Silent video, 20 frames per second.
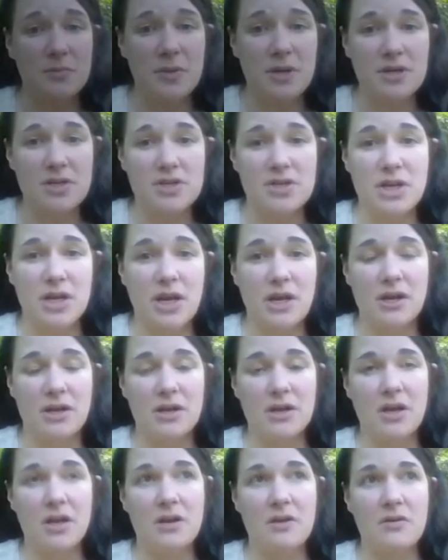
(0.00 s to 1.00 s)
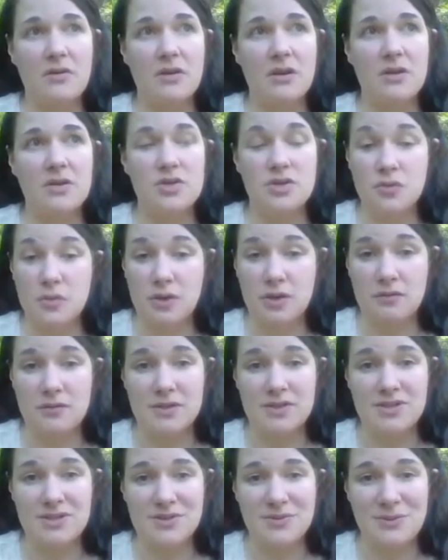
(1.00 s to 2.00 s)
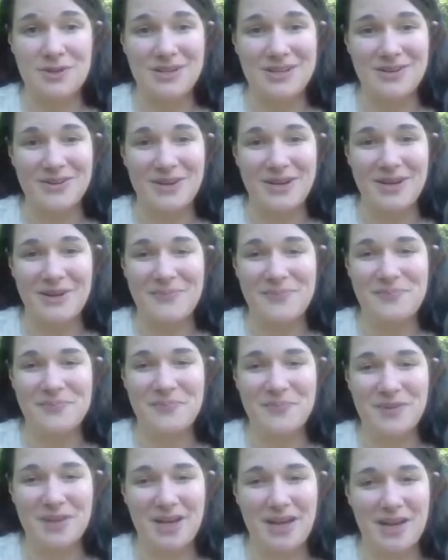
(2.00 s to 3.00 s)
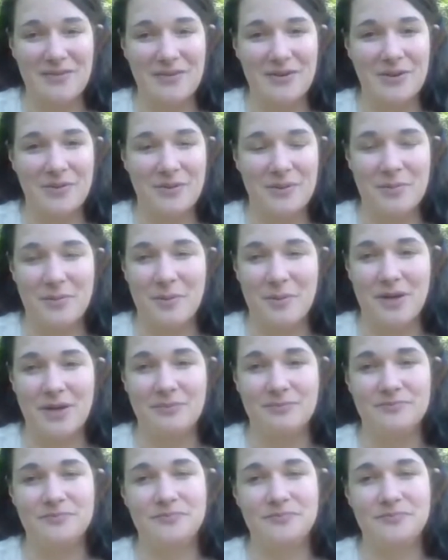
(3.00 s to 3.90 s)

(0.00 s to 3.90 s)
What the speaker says: much, and enjoy the rest of your week, okay? Have a good one. Bye-bye.